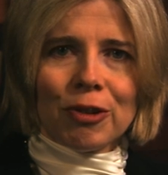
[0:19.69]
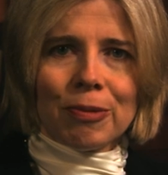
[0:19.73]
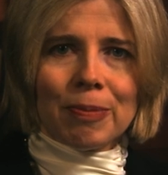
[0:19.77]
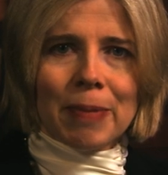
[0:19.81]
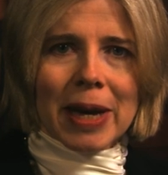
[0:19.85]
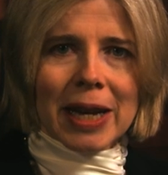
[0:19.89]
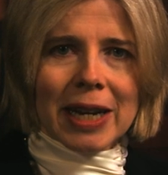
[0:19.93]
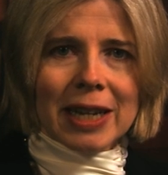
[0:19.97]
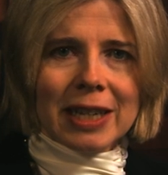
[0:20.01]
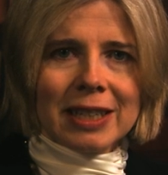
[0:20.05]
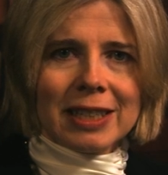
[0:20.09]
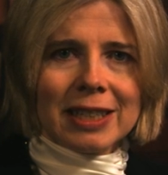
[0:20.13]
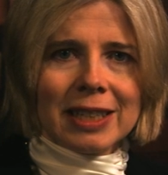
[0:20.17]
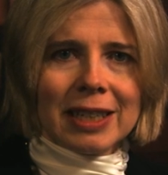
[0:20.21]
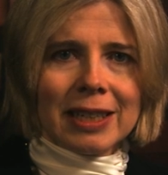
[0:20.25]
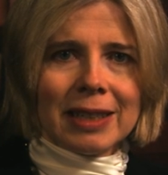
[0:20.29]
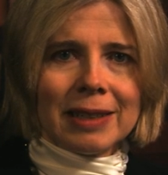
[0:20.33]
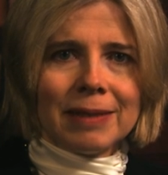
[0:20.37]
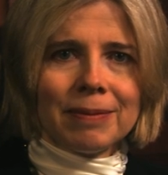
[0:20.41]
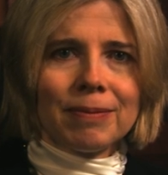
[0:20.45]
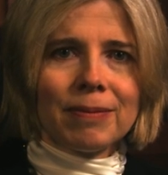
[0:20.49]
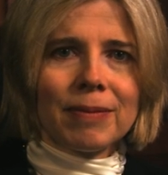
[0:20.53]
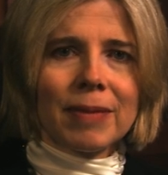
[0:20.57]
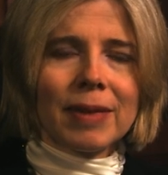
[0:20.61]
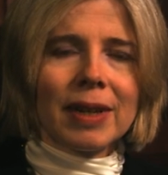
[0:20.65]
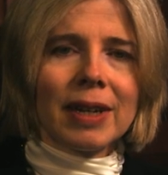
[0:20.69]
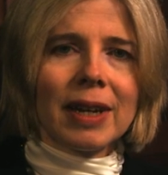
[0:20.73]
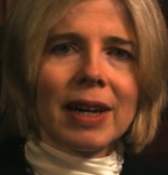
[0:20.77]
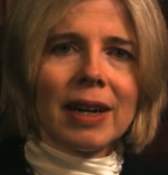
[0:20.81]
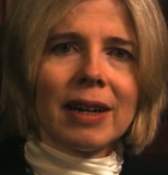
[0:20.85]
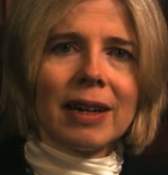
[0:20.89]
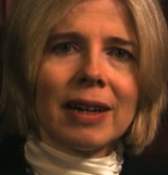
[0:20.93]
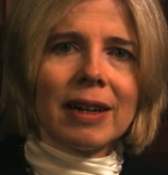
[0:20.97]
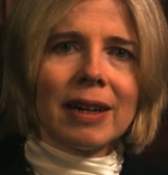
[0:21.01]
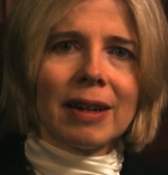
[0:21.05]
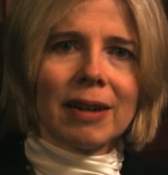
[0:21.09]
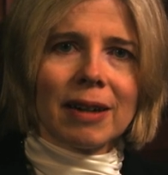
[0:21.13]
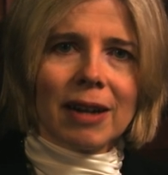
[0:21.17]
of medicine,
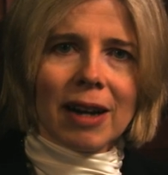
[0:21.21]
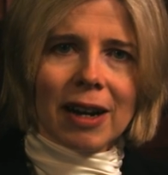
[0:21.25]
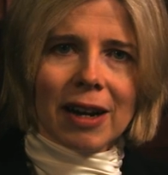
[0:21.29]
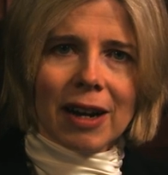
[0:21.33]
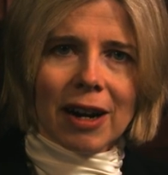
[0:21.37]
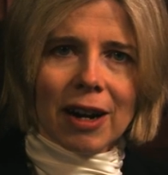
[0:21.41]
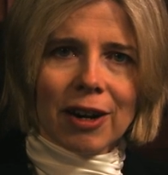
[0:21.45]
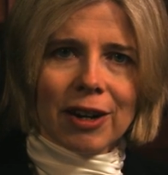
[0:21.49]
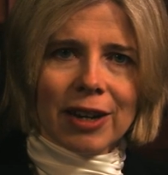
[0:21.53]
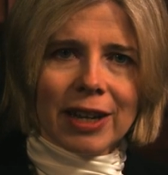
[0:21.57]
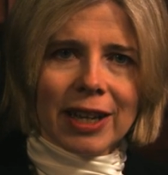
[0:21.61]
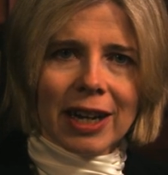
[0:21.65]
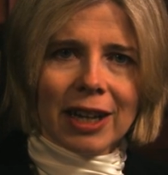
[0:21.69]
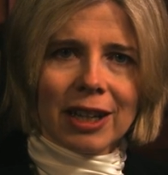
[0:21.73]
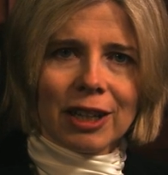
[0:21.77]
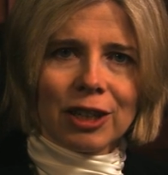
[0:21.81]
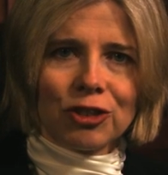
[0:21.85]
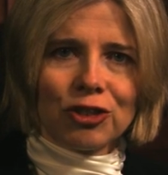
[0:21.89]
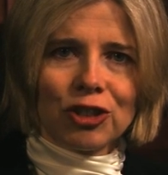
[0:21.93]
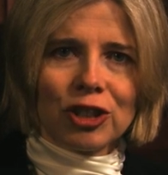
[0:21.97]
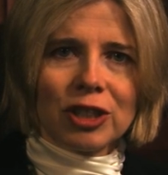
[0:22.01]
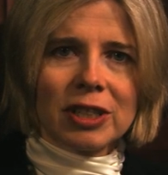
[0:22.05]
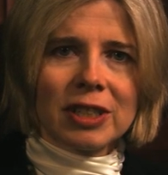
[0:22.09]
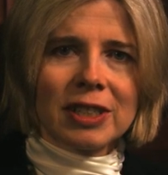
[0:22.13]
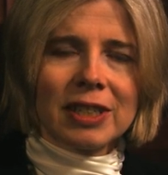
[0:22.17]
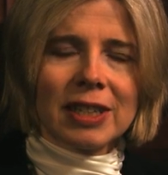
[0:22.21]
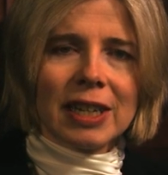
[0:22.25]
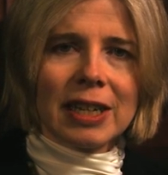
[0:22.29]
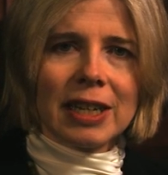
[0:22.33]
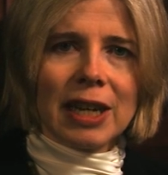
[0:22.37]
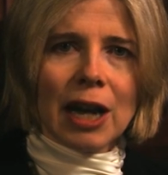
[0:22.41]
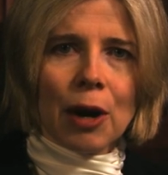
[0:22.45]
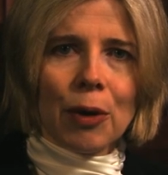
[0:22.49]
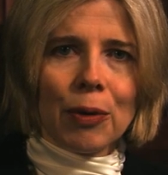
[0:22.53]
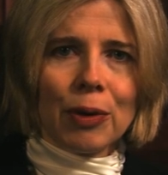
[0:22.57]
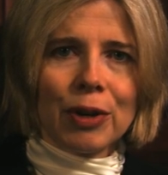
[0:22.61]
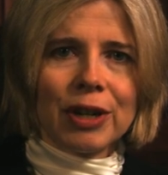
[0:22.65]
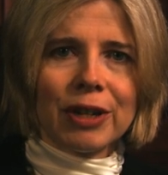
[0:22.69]
uh, a cardiologist in
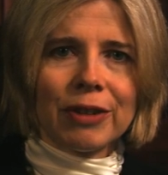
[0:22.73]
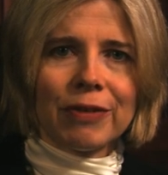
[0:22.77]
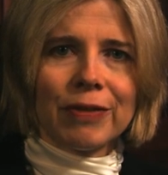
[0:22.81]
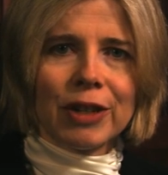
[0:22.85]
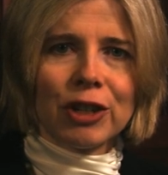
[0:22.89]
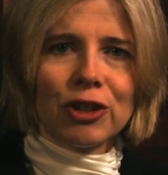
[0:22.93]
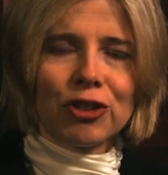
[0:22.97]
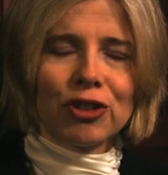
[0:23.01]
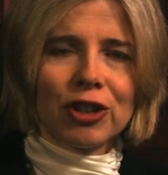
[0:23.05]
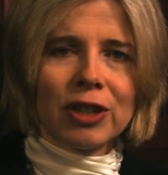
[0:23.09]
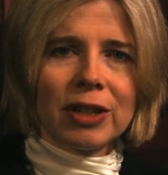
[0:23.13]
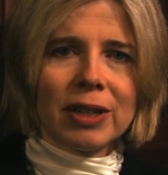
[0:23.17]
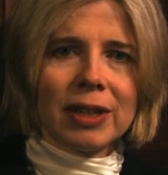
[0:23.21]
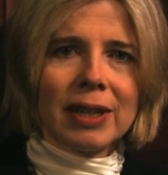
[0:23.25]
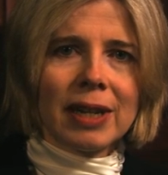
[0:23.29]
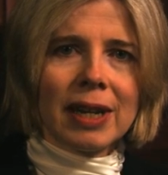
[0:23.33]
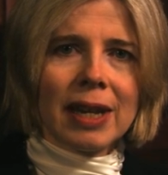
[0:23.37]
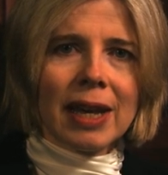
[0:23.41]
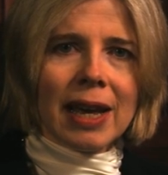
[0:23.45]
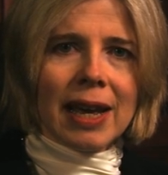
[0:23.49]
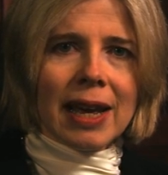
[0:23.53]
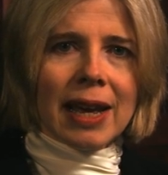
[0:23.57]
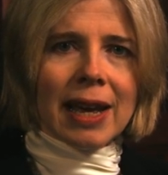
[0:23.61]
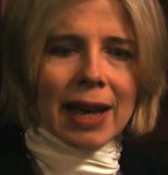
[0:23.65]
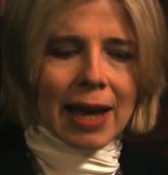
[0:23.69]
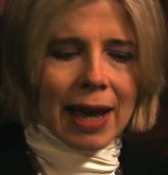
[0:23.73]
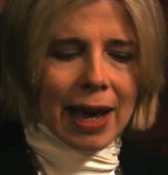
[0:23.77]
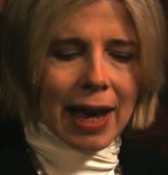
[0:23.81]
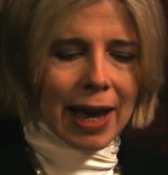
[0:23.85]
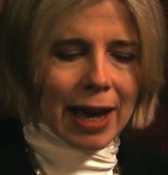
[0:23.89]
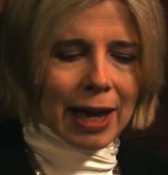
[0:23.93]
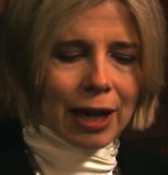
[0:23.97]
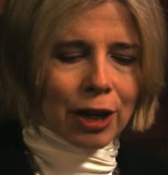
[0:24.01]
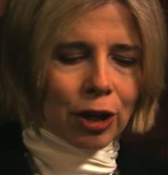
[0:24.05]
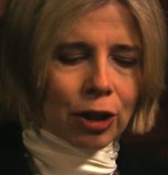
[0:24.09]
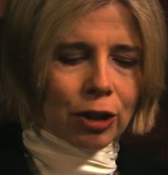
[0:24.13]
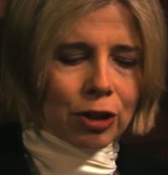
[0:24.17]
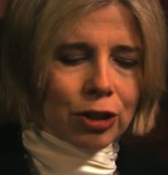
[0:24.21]
our division,
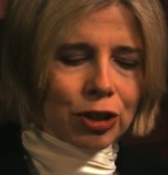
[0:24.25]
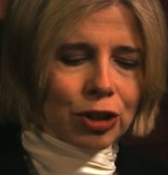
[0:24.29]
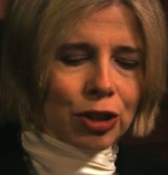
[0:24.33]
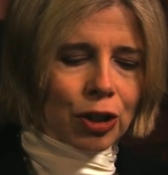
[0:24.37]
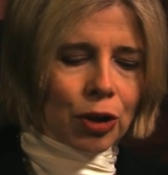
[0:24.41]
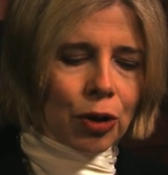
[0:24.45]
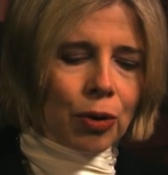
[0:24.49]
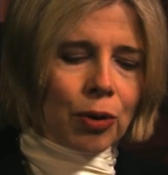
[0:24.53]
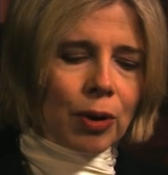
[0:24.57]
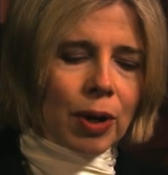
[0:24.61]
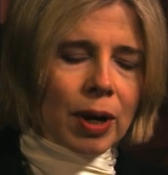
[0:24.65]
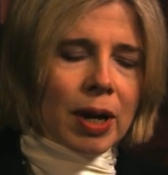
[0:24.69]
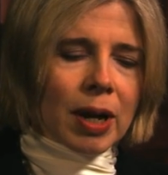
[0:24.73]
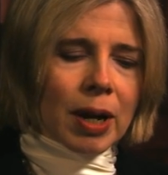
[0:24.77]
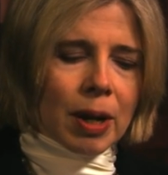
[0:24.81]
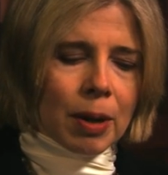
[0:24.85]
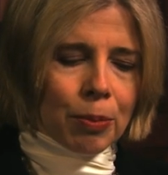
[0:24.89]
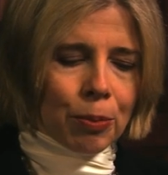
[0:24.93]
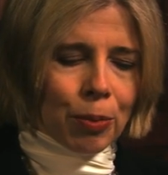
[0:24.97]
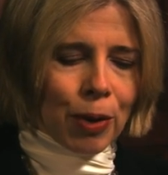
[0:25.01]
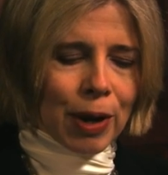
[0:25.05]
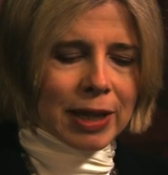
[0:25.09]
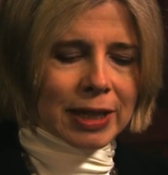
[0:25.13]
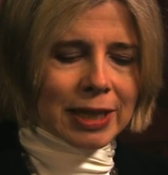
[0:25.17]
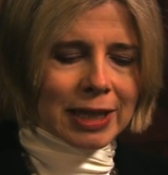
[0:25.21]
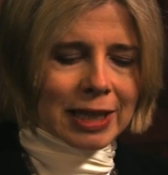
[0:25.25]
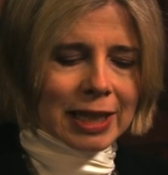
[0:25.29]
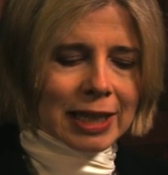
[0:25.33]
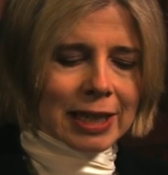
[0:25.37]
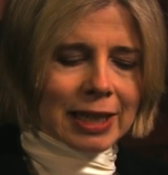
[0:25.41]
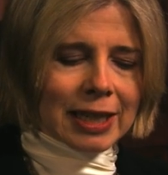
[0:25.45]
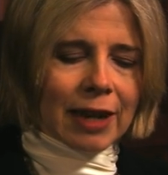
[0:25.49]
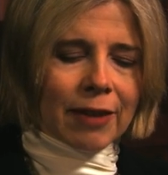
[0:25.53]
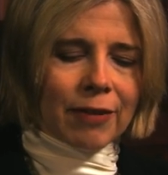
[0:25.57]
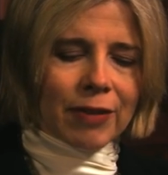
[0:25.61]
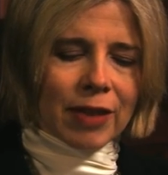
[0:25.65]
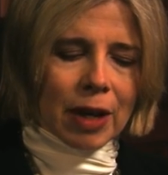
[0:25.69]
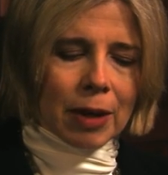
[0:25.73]
and also president
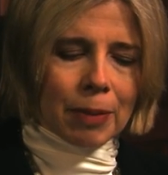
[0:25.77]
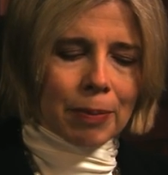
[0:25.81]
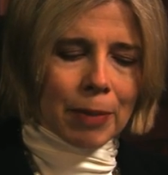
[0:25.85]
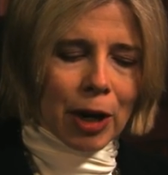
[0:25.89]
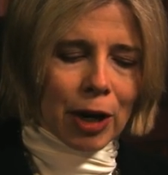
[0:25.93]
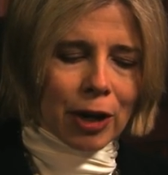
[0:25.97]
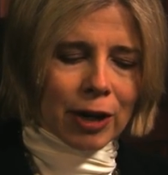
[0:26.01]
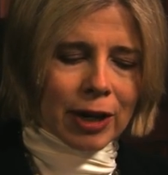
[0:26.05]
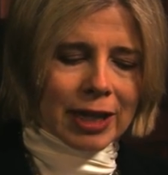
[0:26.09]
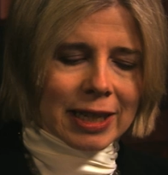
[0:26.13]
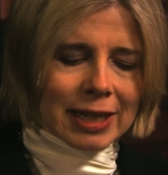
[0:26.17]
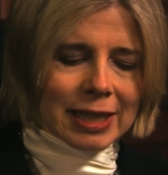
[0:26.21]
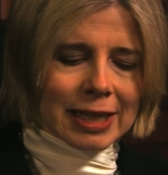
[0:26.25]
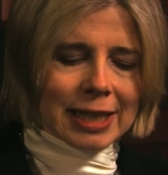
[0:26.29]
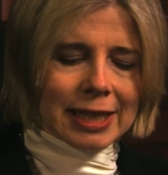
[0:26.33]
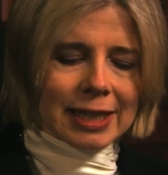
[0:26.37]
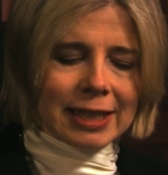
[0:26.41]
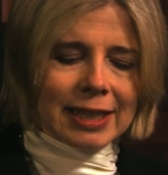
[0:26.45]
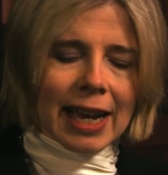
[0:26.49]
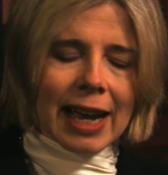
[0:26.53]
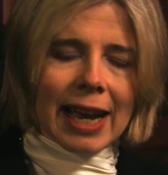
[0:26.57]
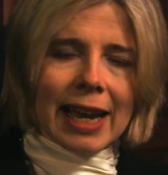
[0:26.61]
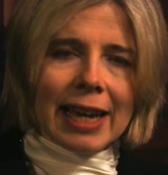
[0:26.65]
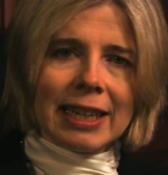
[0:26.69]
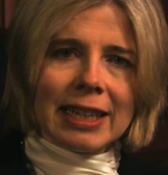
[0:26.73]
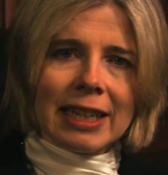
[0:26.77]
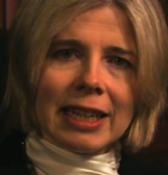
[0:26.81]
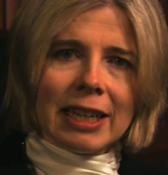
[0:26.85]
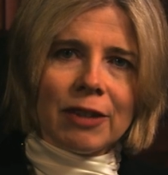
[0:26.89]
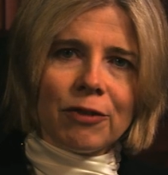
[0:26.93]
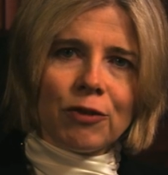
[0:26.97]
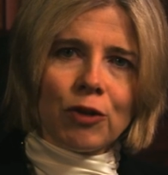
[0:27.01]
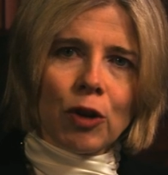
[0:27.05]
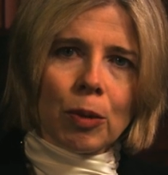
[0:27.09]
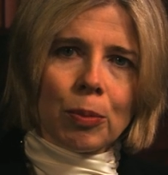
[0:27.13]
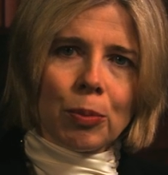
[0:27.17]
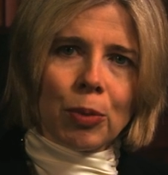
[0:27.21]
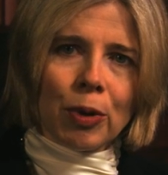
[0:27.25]
of the American Society
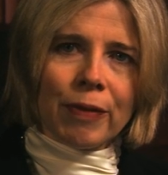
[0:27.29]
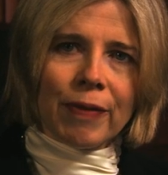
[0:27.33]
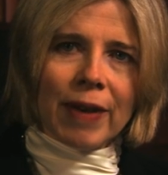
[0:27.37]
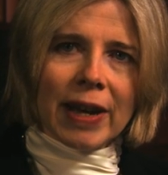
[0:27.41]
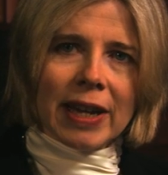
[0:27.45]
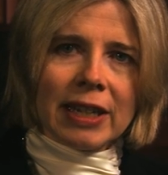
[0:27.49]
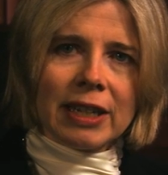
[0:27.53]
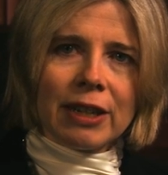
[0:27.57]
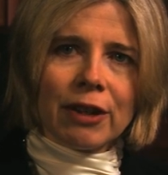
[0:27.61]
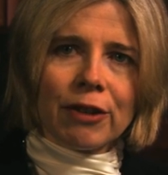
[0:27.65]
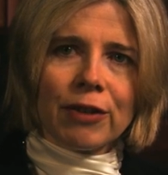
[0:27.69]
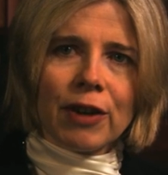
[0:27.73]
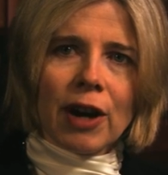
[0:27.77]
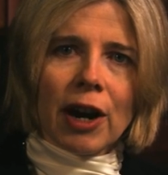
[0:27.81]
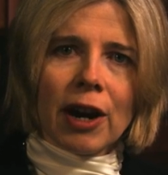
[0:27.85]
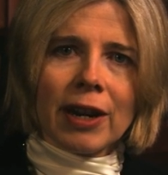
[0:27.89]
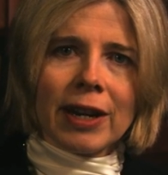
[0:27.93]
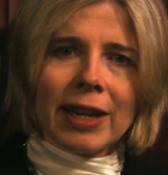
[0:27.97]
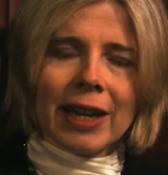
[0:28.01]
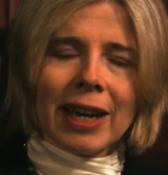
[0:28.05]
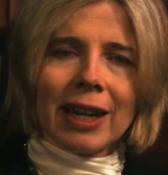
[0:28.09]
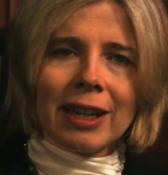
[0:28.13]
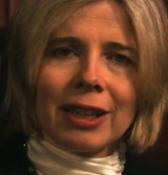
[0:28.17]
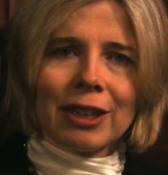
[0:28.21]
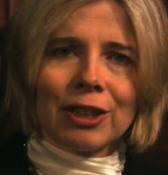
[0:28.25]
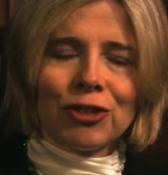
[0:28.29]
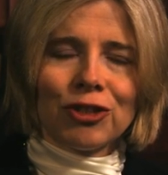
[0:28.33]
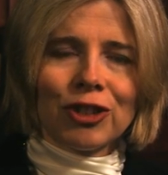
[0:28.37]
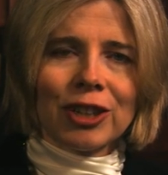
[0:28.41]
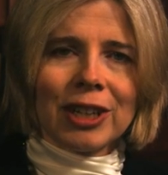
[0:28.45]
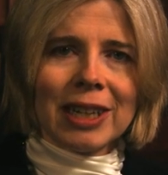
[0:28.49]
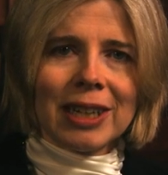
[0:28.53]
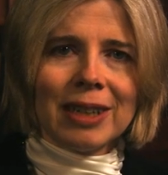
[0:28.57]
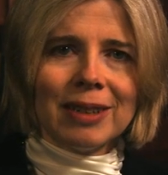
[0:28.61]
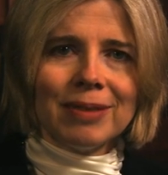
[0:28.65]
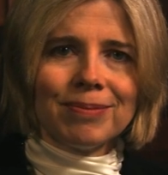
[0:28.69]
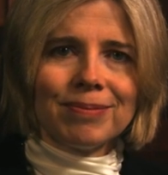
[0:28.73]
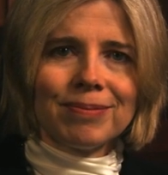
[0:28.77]
for Preventive
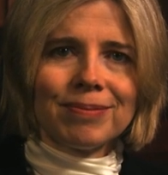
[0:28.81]
Cardiology.